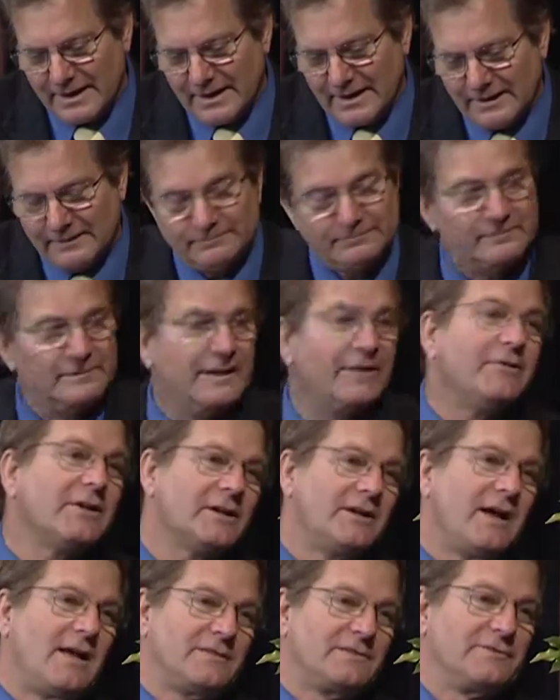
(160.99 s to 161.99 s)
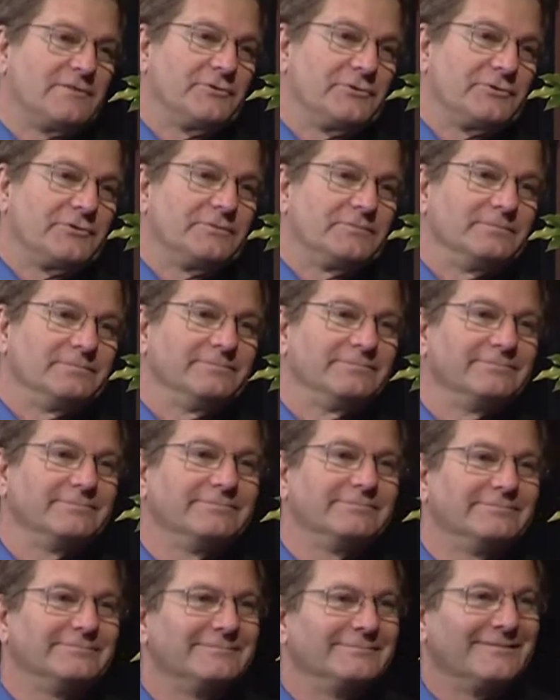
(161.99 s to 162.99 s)
uh, living Constitution,
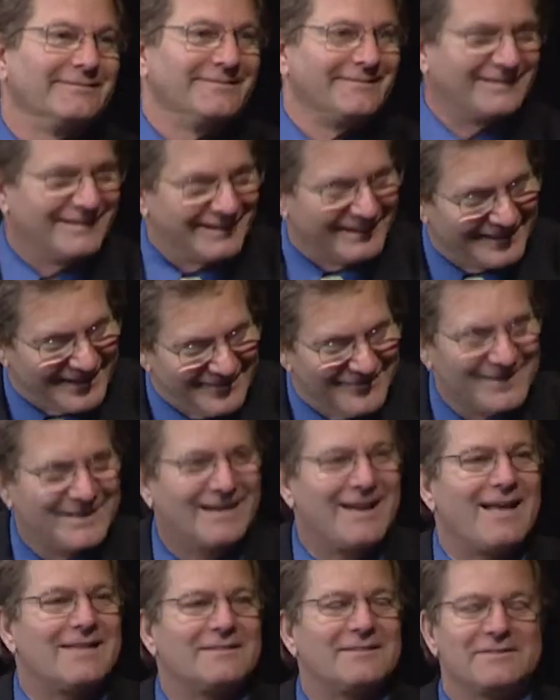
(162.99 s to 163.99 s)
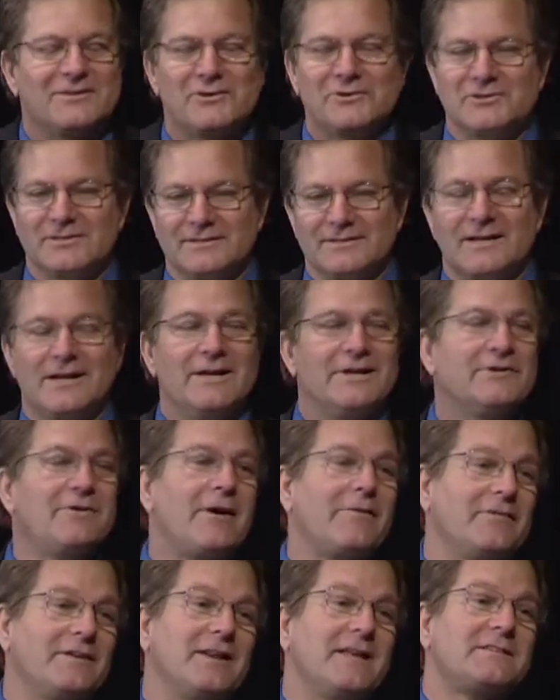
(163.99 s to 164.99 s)
the living the living Constitution. you
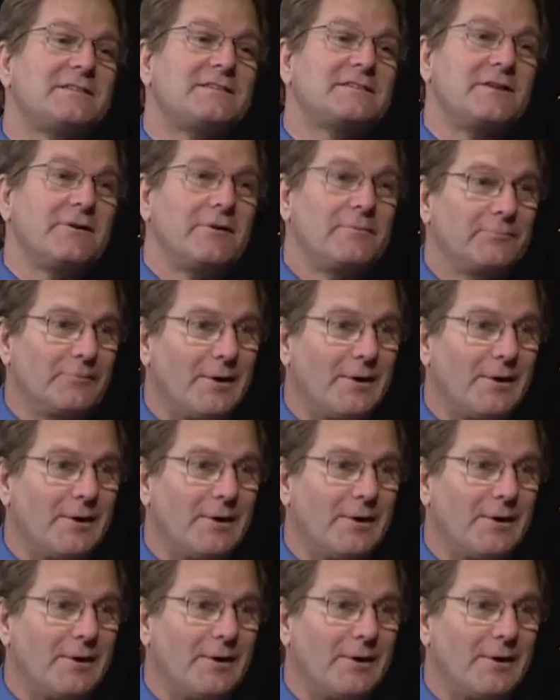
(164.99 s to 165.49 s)
have the necessary